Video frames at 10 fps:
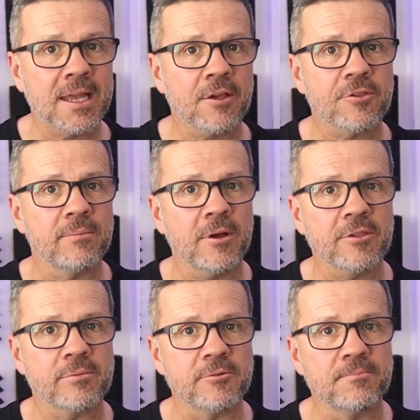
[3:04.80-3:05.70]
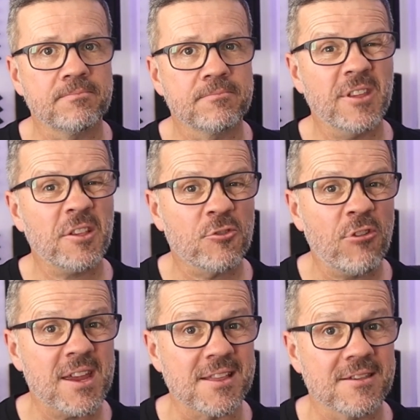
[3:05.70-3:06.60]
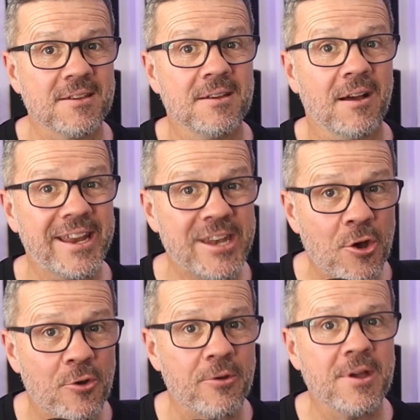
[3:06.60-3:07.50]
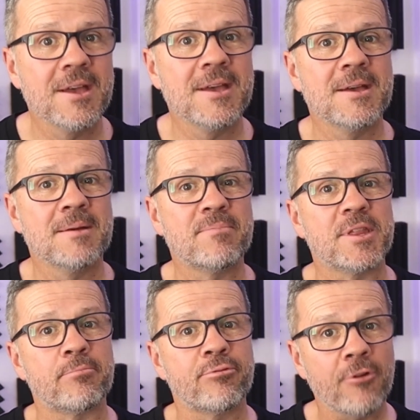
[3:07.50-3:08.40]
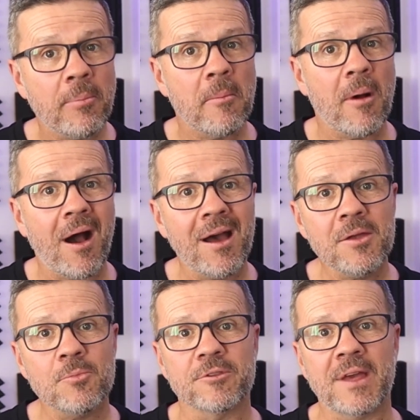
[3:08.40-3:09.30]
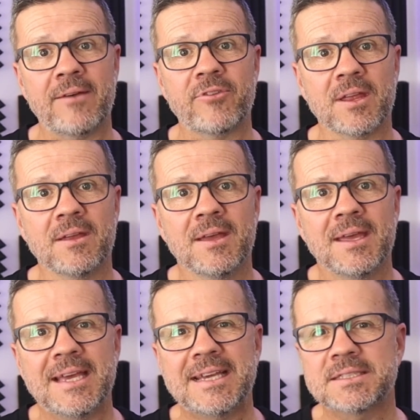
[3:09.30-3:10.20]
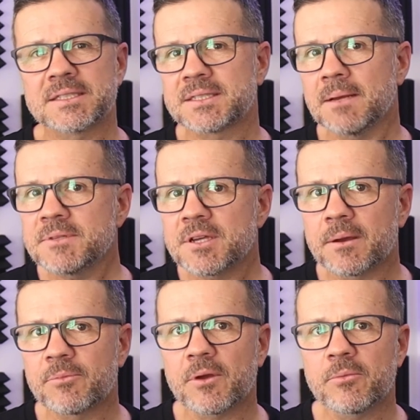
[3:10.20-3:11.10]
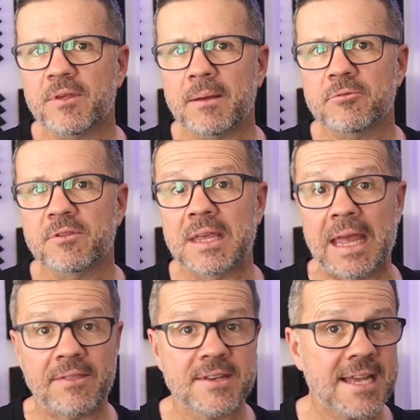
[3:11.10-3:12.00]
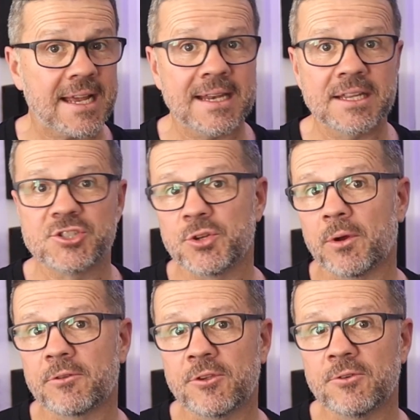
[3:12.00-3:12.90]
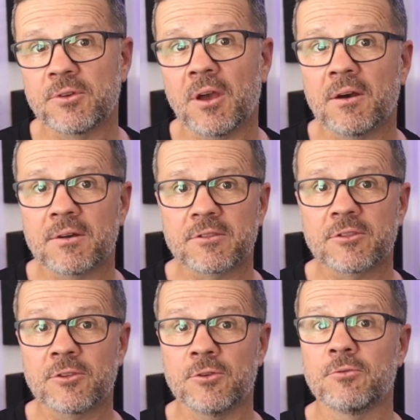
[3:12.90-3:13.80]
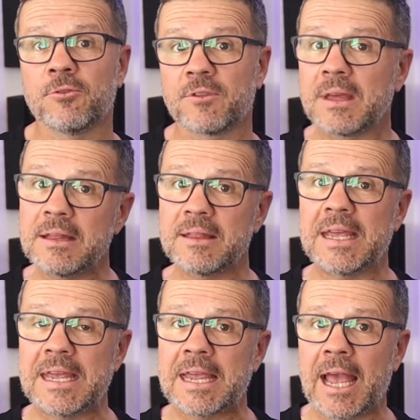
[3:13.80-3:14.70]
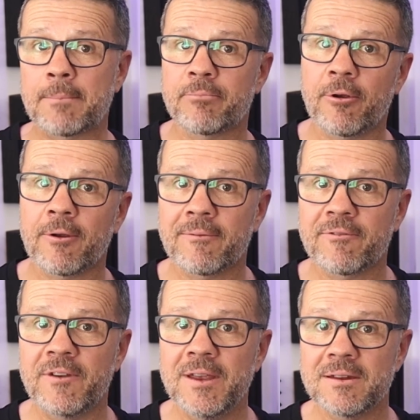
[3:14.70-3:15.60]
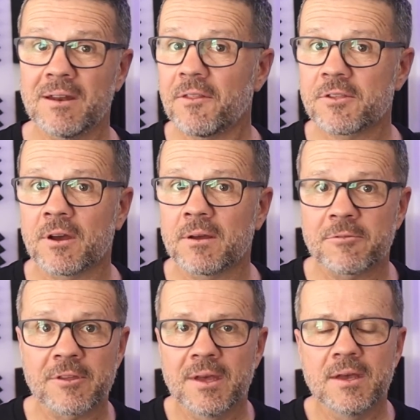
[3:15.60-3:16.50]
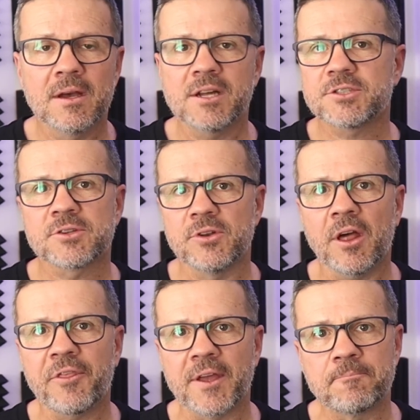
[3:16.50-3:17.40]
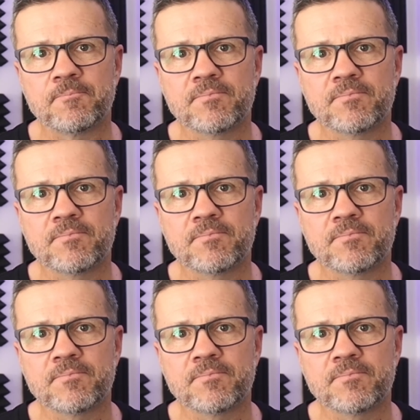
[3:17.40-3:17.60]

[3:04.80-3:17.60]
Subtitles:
customizable. Sounds great, I know, but the problem I was having is that sometimes I was able to get the Decklink Duo 2 card to see the Ecamm program feed, and other times I just got nothing.